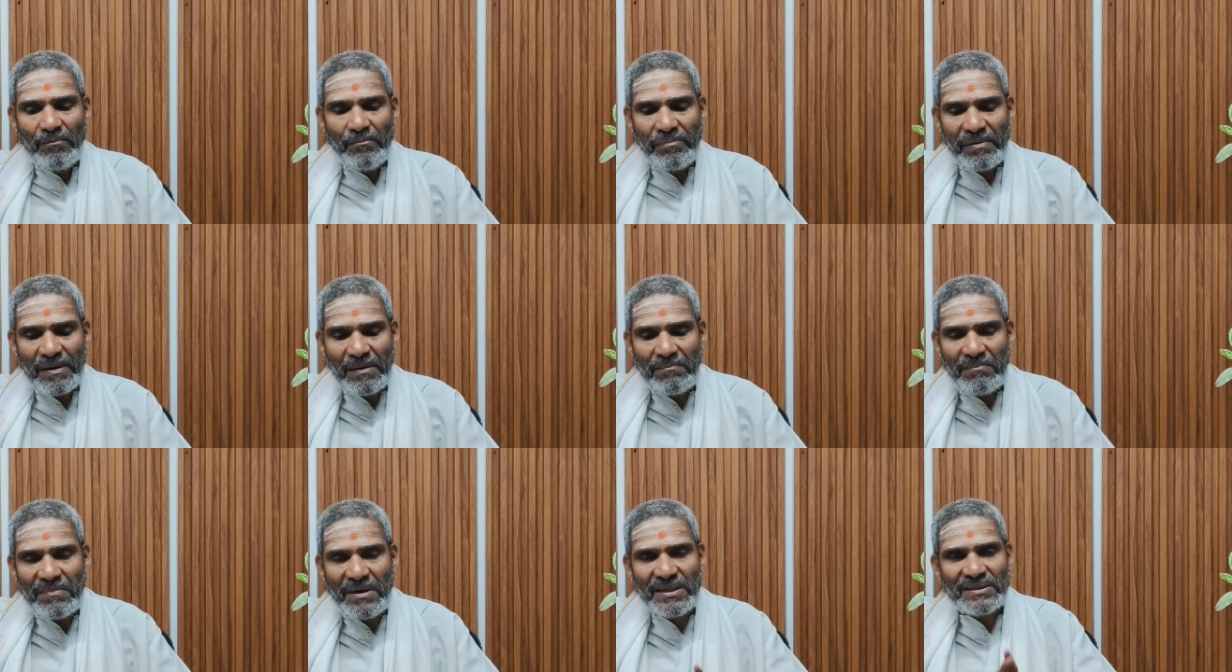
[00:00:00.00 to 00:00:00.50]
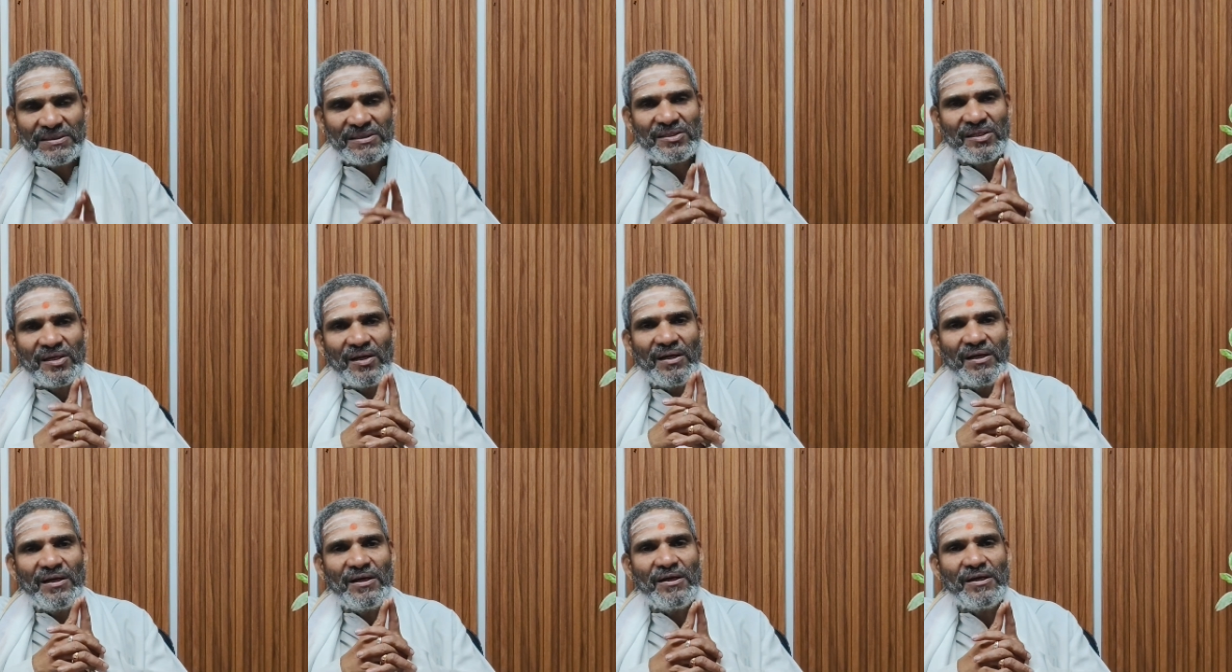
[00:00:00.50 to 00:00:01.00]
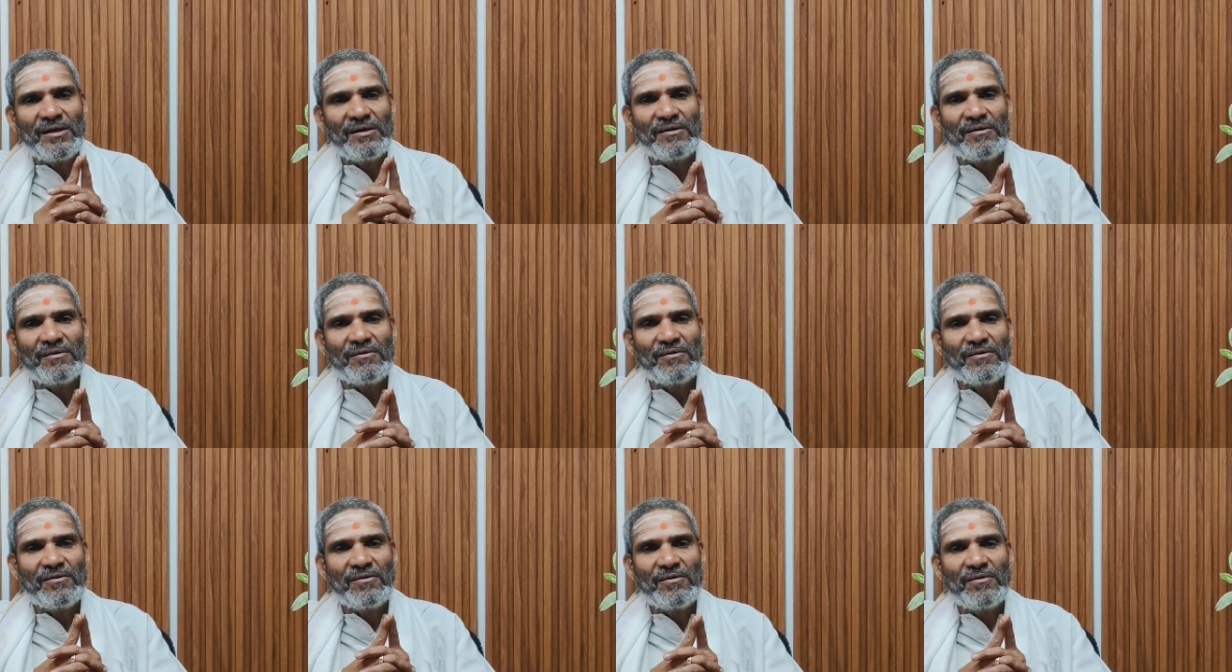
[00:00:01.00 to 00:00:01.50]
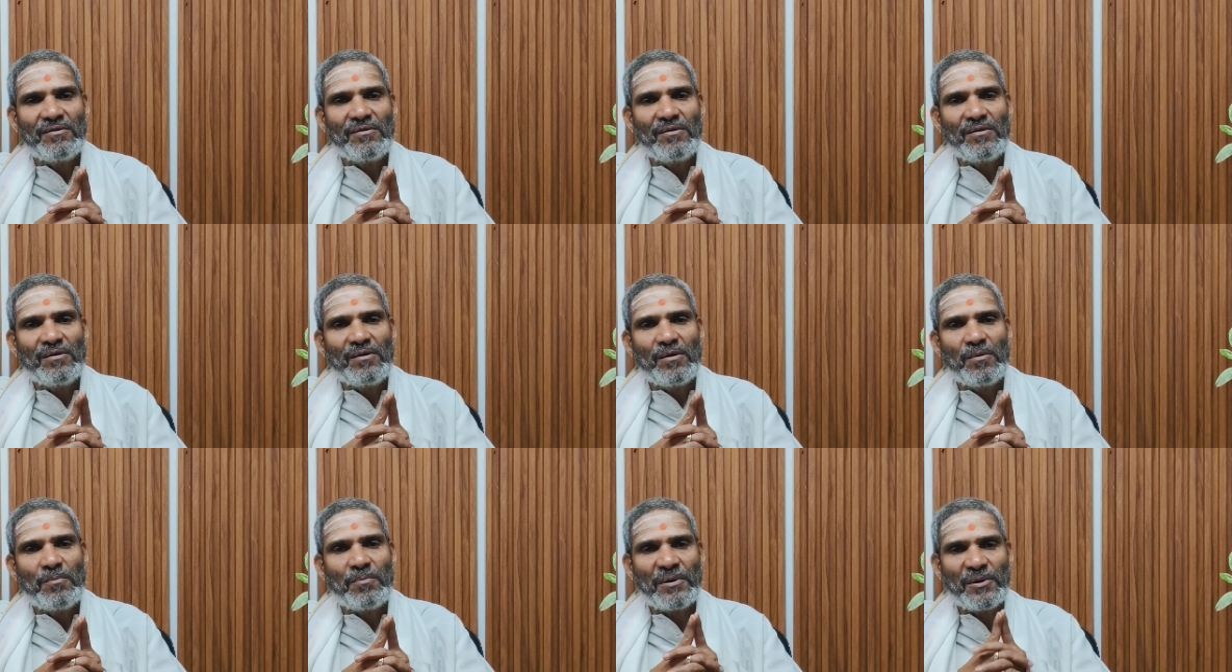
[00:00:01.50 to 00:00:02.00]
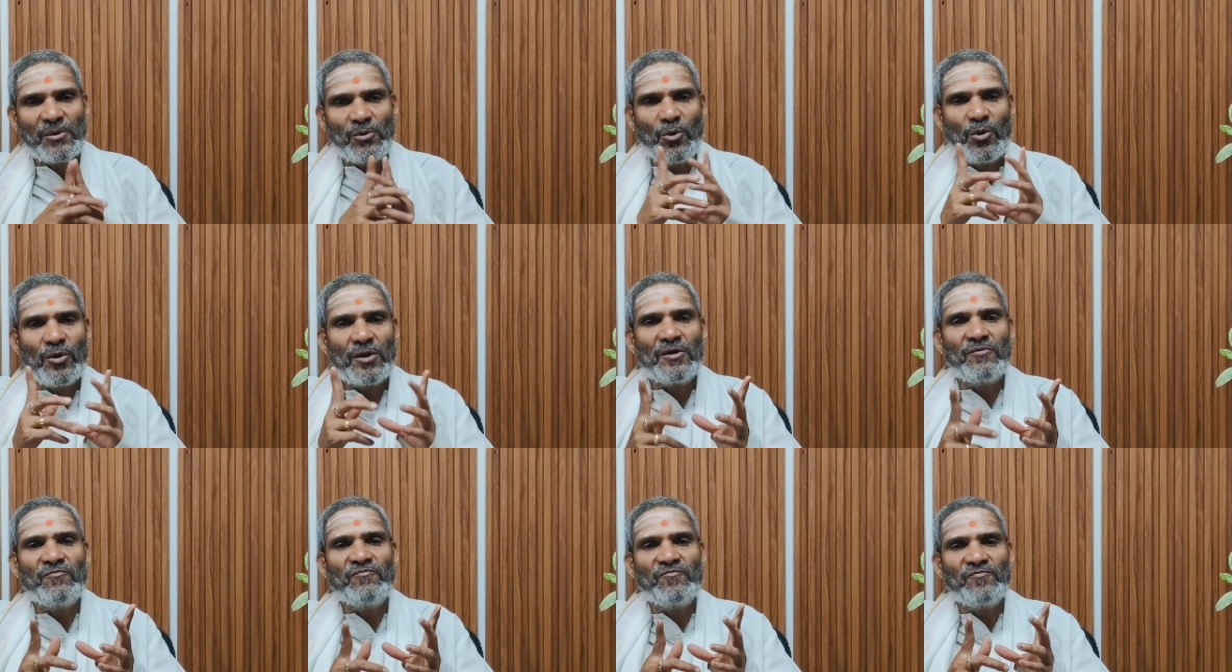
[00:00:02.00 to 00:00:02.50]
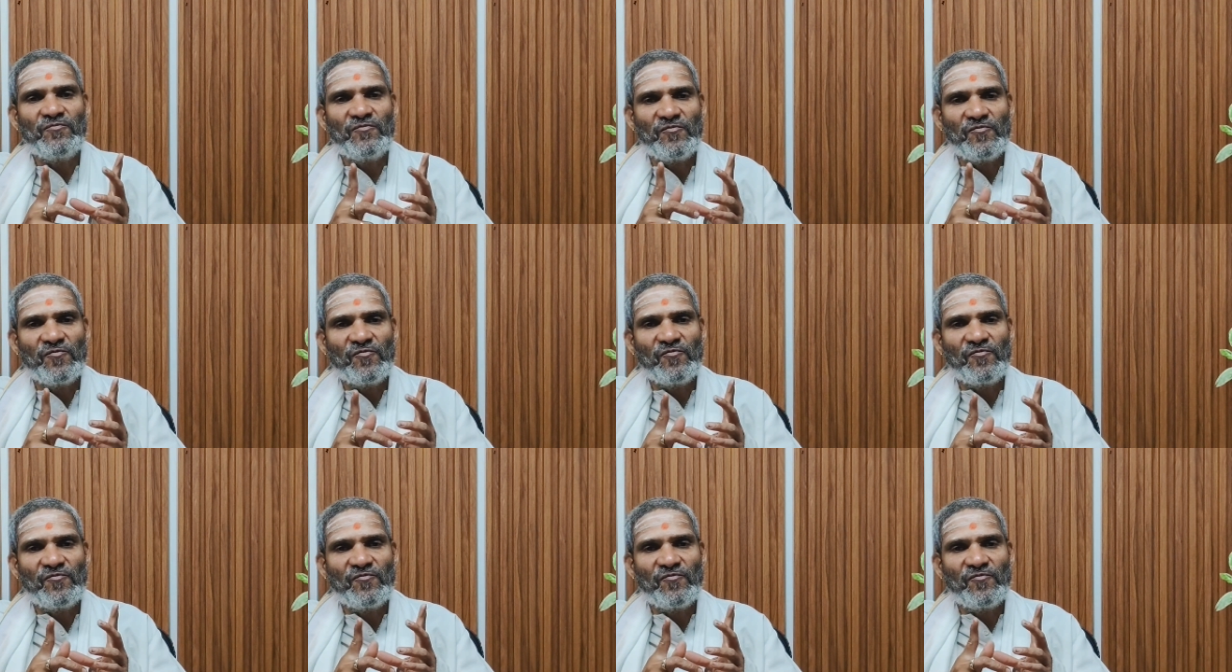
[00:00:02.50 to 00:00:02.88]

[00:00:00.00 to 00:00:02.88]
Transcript: Brahmastra Prayogam